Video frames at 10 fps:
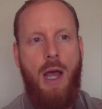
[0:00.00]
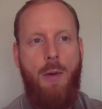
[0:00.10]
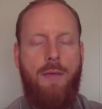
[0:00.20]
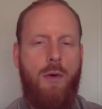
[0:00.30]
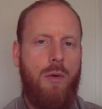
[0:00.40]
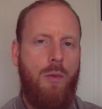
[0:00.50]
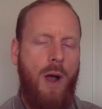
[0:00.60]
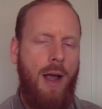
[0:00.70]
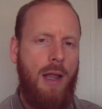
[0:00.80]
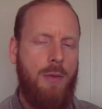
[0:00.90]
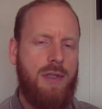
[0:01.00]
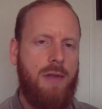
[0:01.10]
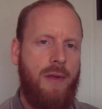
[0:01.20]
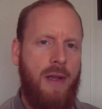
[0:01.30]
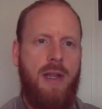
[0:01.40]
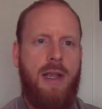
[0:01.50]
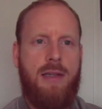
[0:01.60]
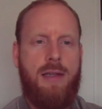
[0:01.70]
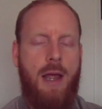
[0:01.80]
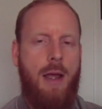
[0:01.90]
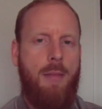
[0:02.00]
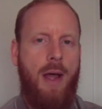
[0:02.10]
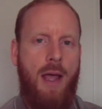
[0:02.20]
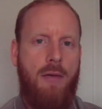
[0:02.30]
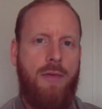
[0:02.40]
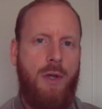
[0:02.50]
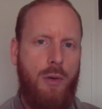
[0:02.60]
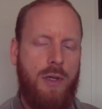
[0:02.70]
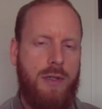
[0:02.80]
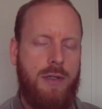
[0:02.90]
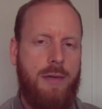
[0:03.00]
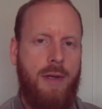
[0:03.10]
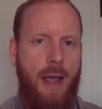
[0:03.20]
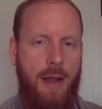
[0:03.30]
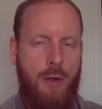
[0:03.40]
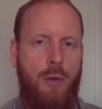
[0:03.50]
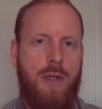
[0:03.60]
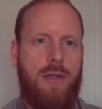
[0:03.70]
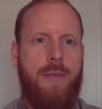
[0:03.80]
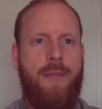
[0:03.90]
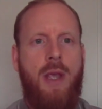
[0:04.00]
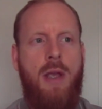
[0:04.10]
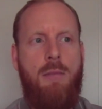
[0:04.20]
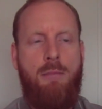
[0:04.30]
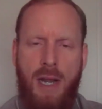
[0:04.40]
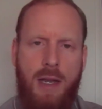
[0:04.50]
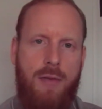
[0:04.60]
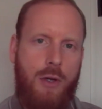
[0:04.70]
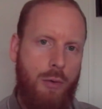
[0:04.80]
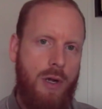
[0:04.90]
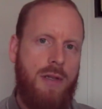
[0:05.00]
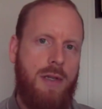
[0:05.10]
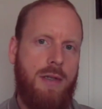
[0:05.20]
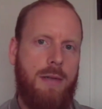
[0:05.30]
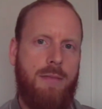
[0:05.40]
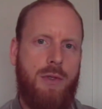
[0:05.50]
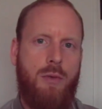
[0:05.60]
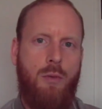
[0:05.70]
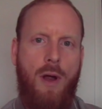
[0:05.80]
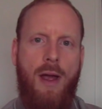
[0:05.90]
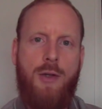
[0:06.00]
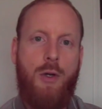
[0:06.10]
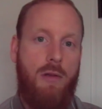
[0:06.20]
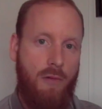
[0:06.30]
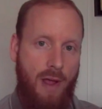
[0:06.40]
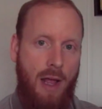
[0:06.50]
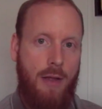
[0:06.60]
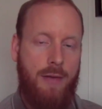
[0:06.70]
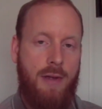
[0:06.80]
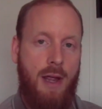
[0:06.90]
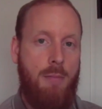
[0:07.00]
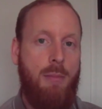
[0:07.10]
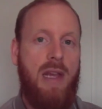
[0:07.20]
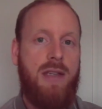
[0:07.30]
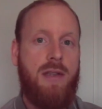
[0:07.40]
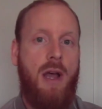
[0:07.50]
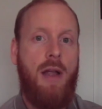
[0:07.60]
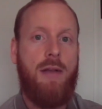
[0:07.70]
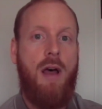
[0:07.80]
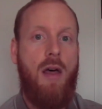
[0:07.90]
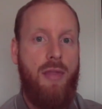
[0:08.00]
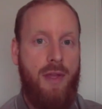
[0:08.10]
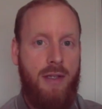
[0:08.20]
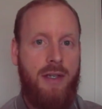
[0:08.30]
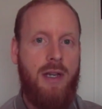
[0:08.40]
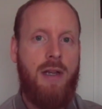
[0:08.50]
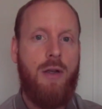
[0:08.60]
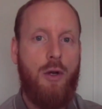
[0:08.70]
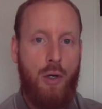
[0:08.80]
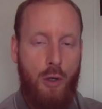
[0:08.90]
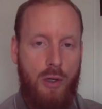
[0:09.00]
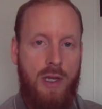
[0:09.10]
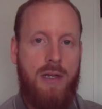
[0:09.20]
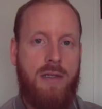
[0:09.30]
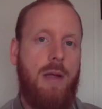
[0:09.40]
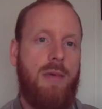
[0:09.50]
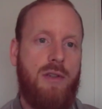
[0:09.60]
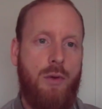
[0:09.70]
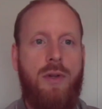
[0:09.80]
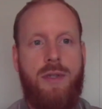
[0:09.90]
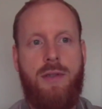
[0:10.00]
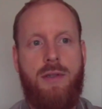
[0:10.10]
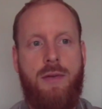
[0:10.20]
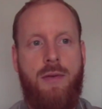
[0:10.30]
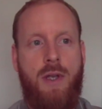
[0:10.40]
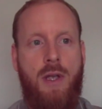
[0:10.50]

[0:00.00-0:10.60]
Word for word: However, while I was defending Islam, I have noticed, I had noticed, many of the criticisms were actually valid and based on authentic early Islamic sources.